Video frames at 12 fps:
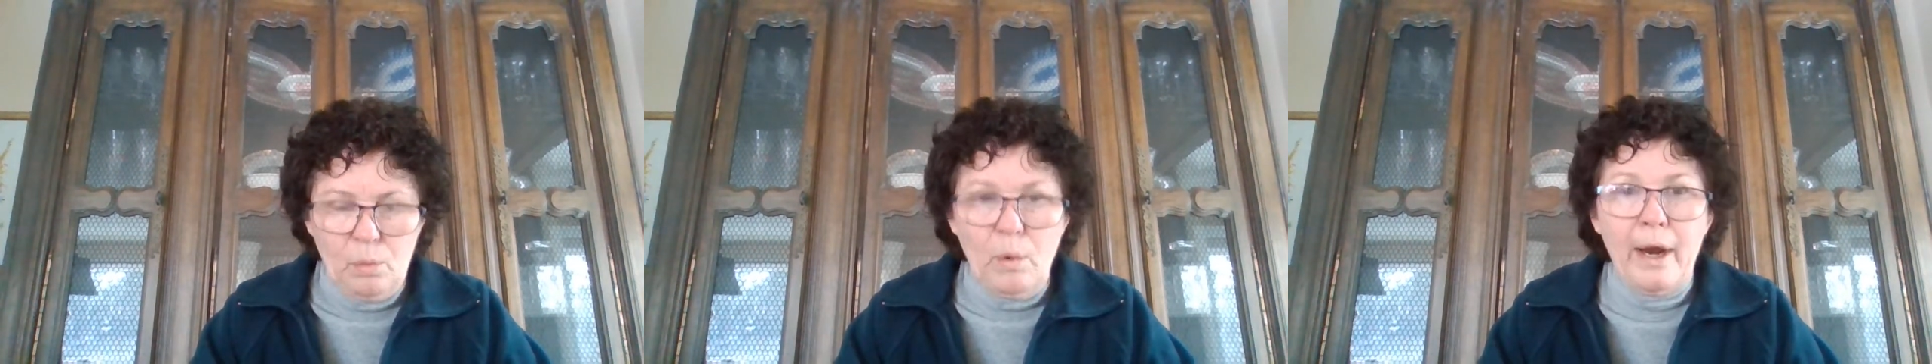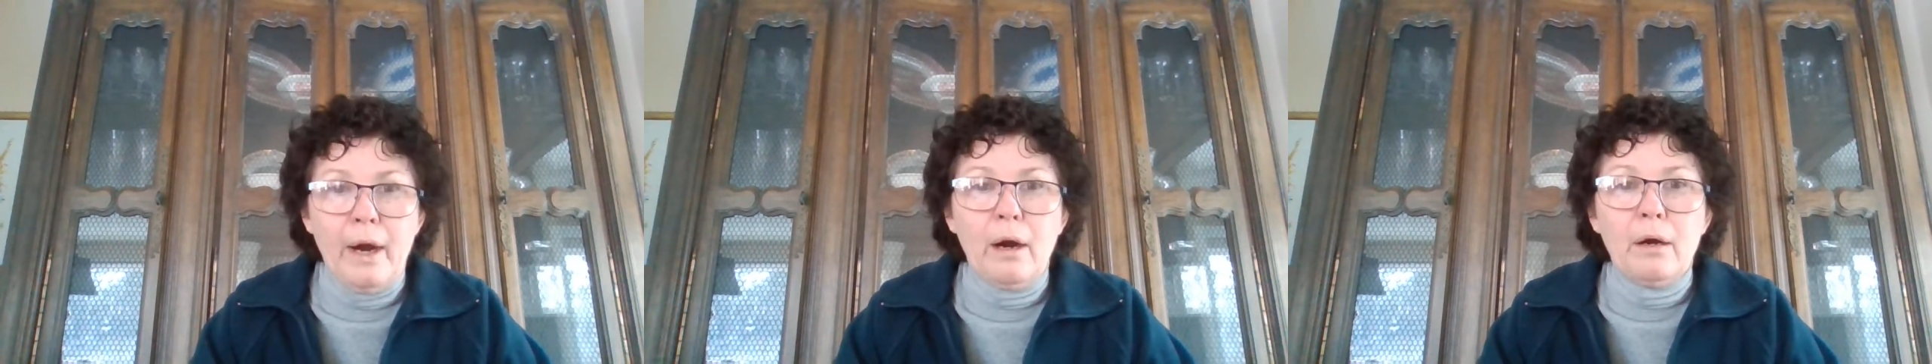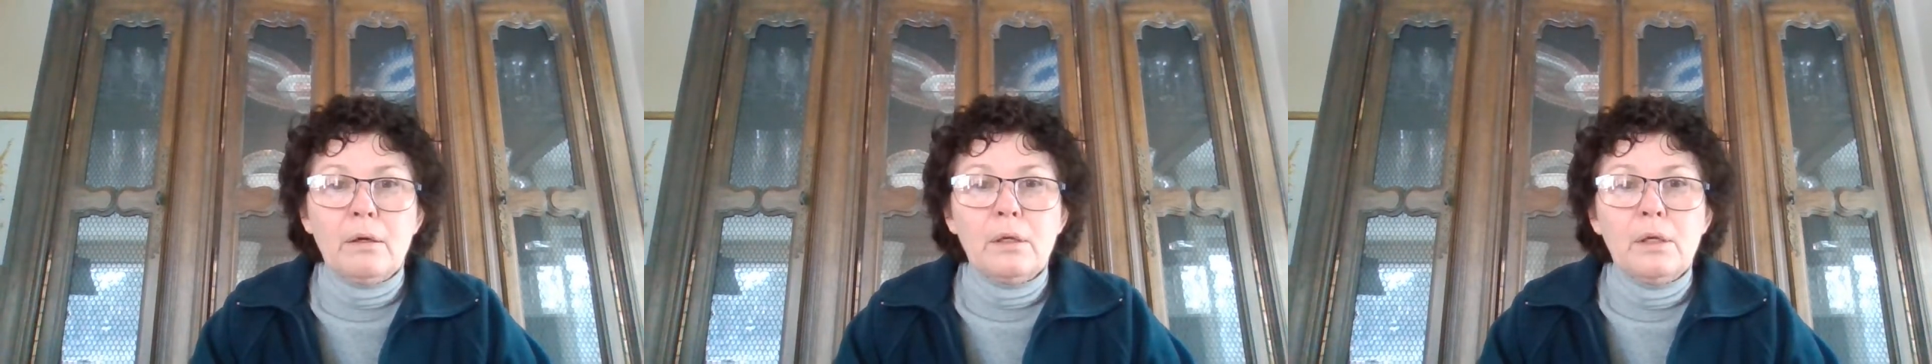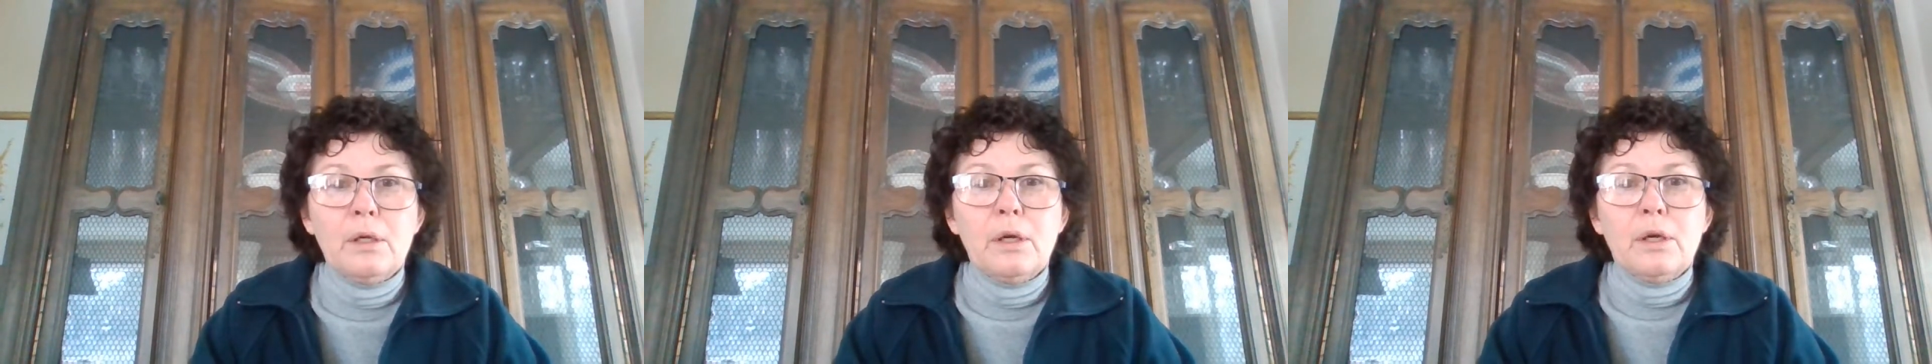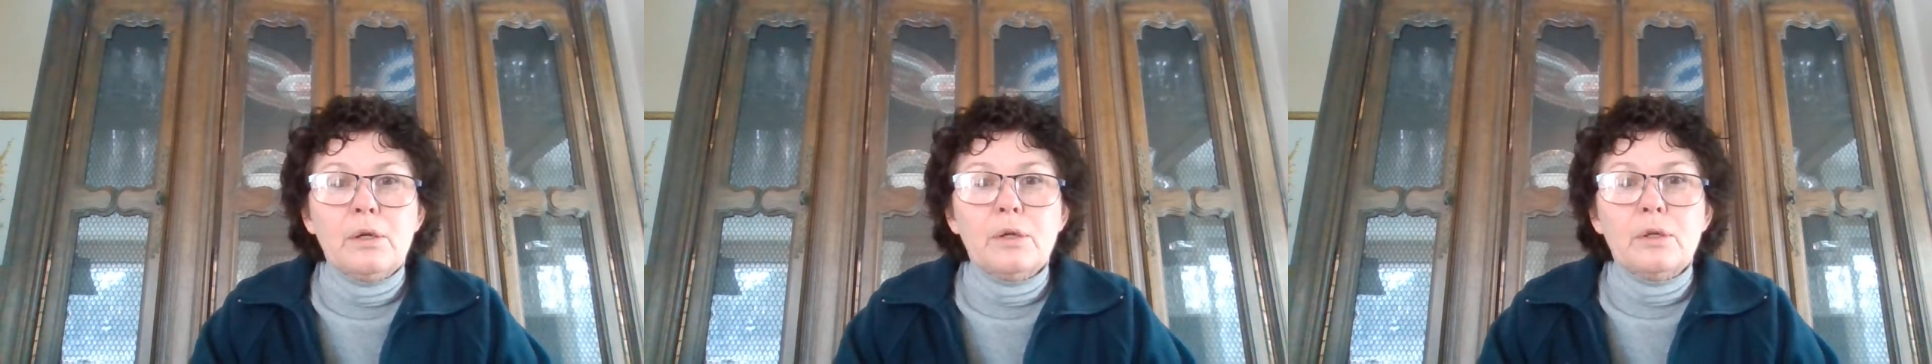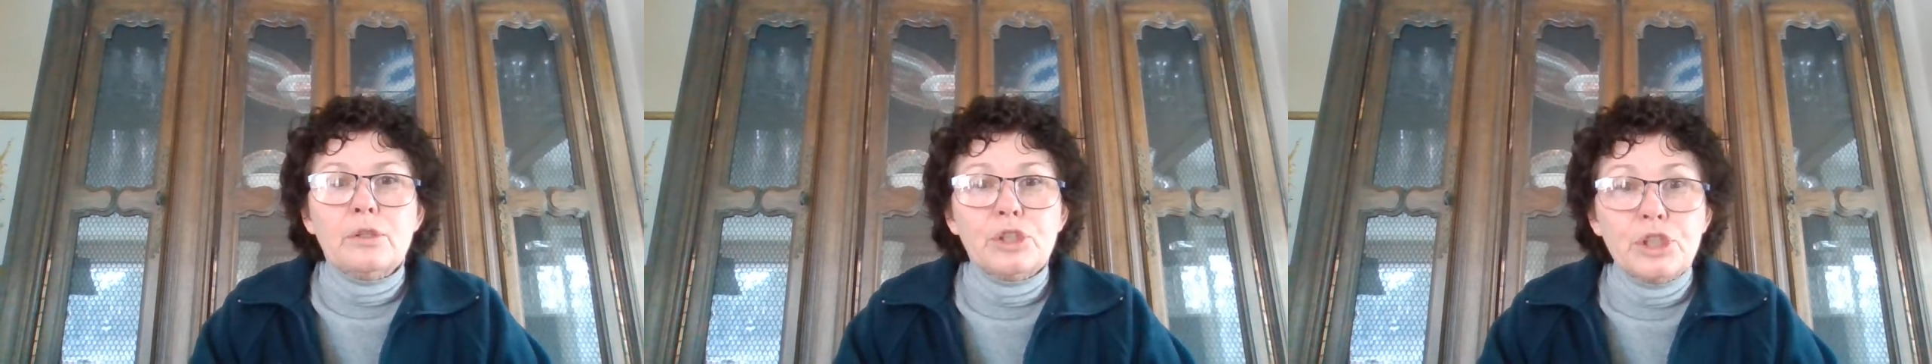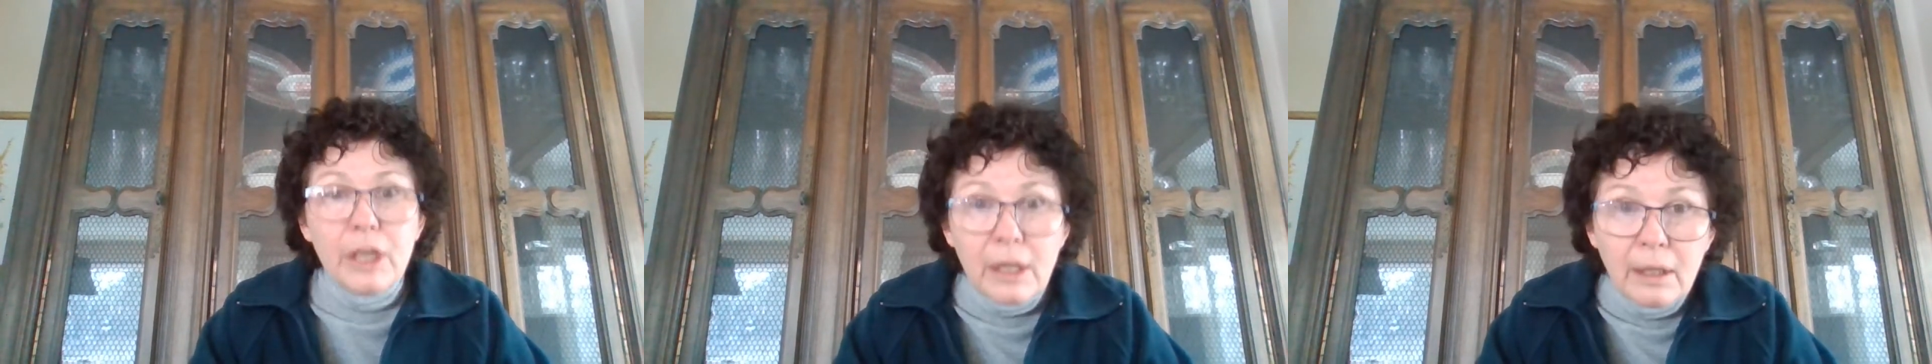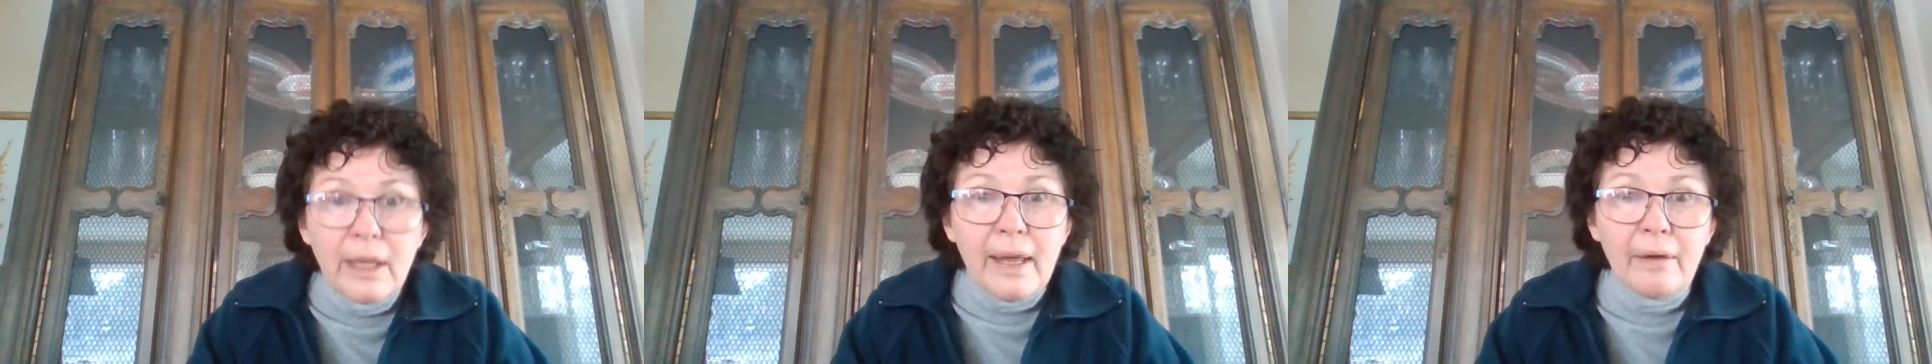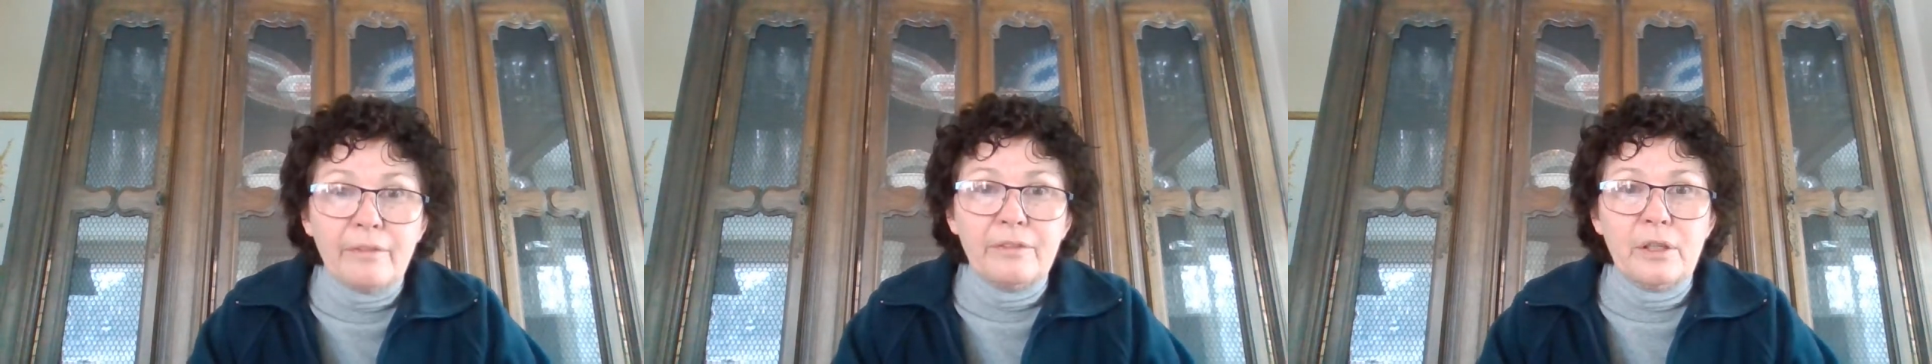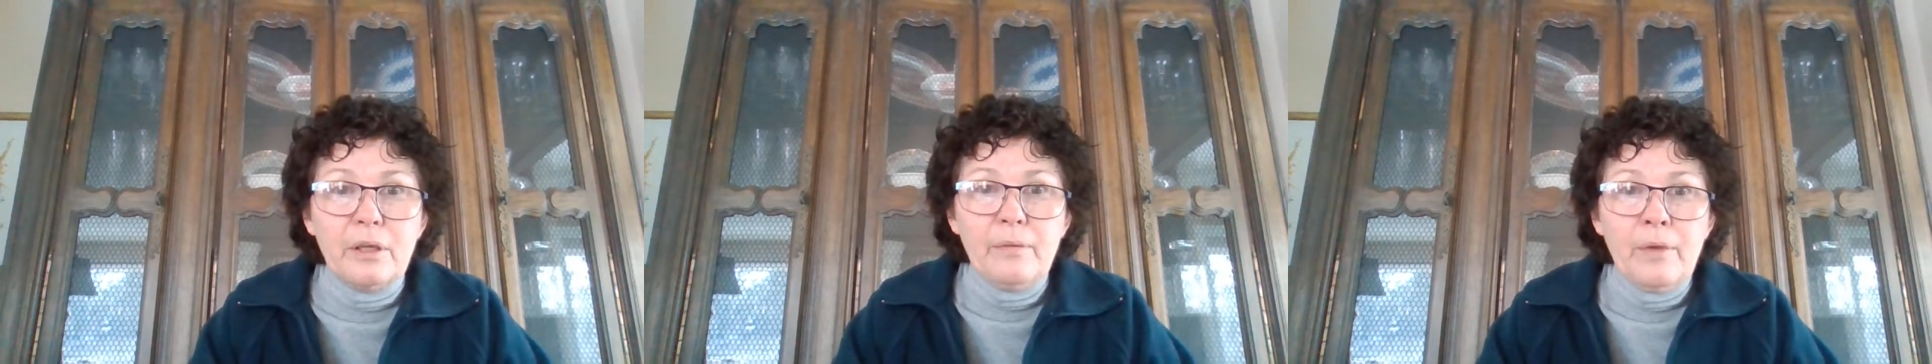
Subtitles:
where she lived.